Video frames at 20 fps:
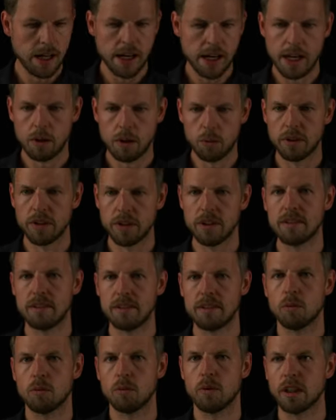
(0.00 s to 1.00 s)
And with
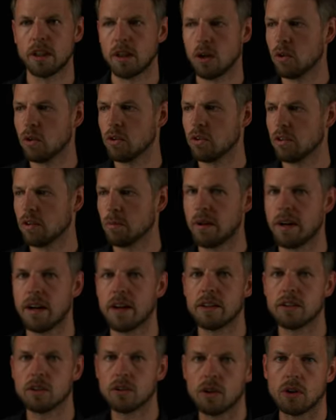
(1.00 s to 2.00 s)
this, we close the
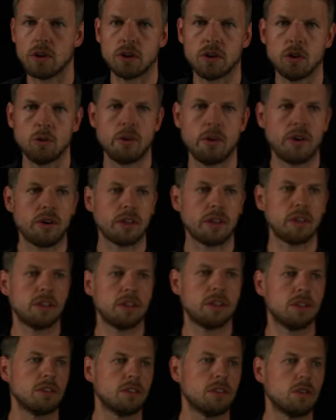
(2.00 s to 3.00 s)
part on
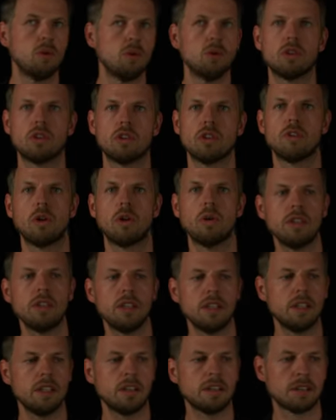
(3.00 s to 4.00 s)
numerical solutions of
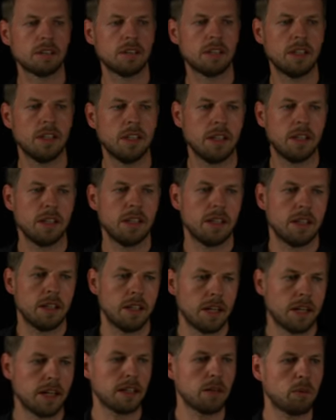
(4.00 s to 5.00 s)
ODEs,
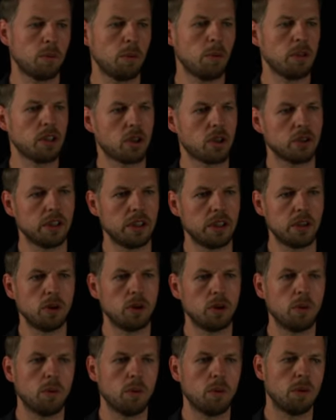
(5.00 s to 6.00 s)
and we will
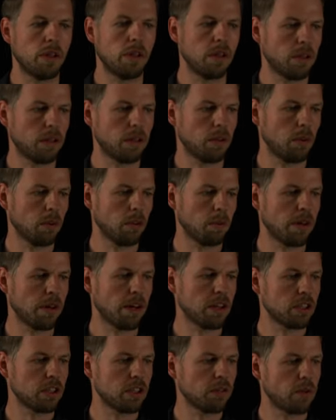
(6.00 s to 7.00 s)
continue with, with
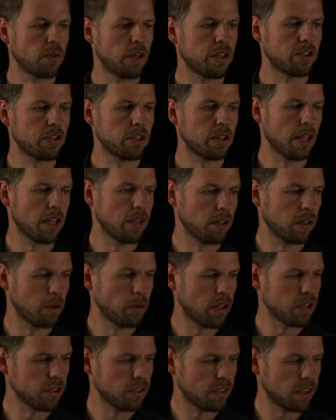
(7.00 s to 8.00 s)
partial differential
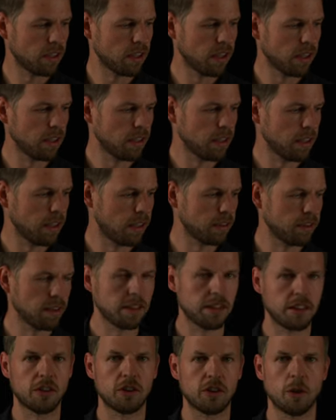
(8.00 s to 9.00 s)
equations and other
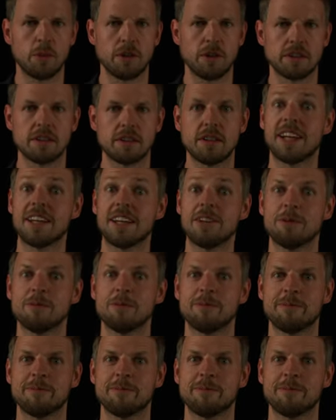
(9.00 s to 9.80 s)
exciting topics. Thank you.